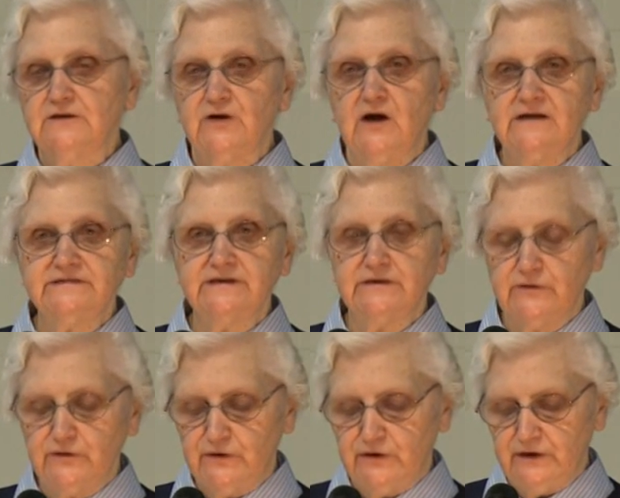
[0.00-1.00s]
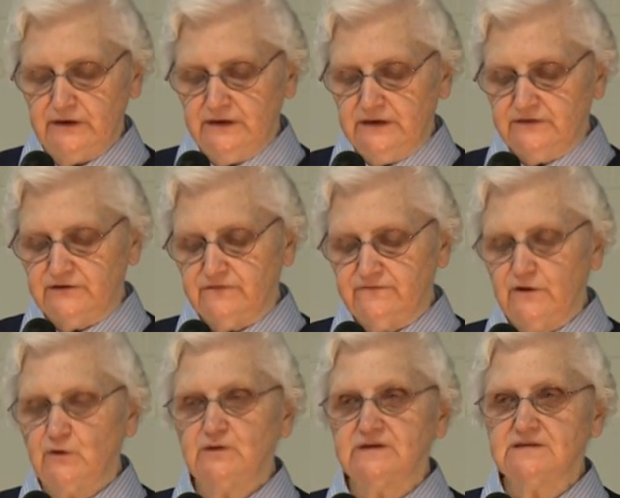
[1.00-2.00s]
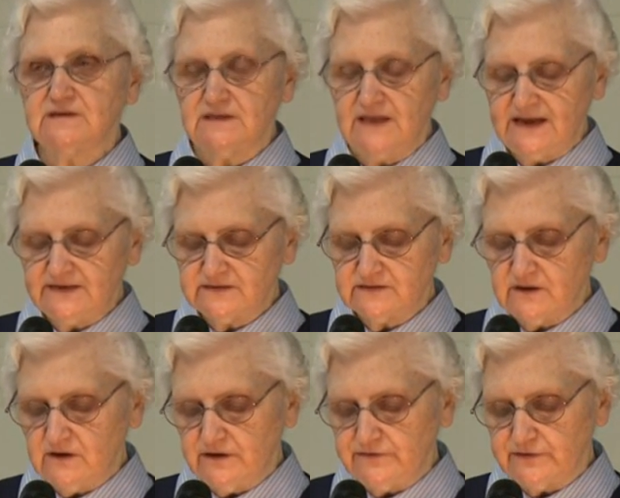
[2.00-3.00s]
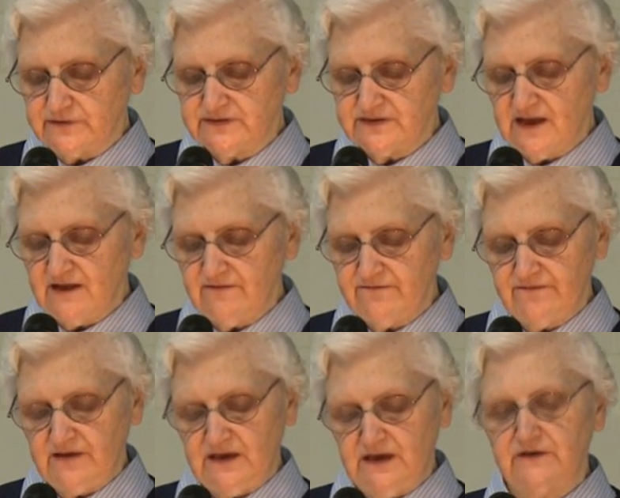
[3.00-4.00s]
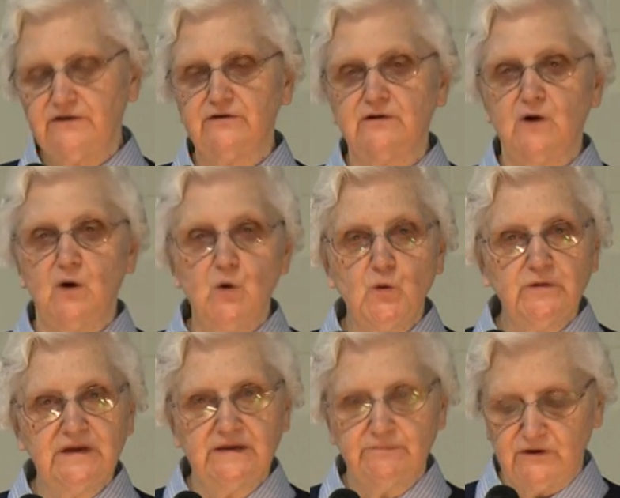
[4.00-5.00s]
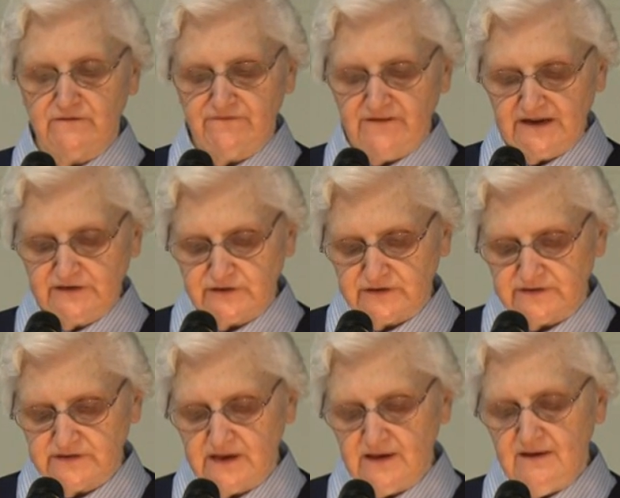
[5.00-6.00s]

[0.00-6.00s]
causing her to focus less on herself and her own imperfections